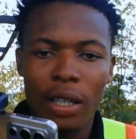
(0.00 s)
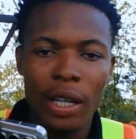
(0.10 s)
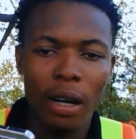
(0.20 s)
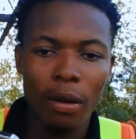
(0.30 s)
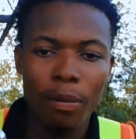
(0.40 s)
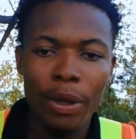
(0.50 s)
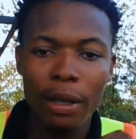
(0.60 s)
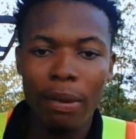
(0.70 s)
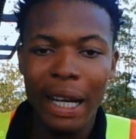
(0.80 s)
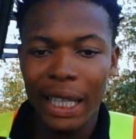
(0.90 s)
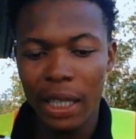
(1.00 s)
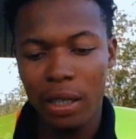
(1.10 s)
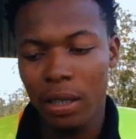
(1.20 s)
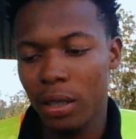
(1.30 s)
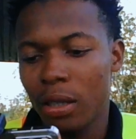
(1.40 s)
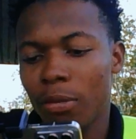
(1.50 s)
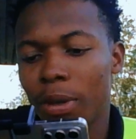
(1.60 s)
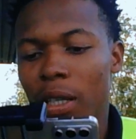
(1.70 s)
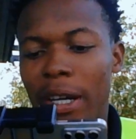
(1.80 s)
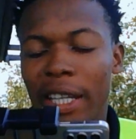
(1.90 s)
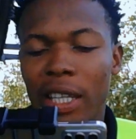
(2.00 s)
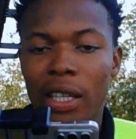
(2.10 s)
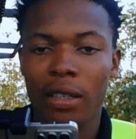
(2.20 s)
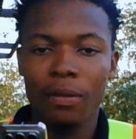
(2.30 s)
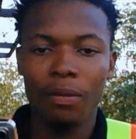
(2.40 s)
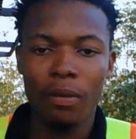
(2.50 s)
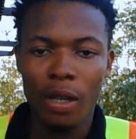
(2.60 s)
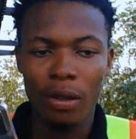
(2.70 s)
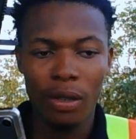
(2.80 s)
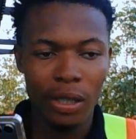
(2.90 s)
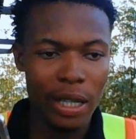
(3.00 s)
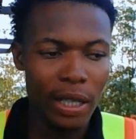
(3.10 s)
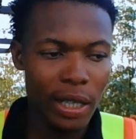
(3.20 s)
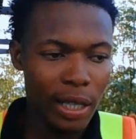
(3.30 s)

Then I'll bring it back in, you understand.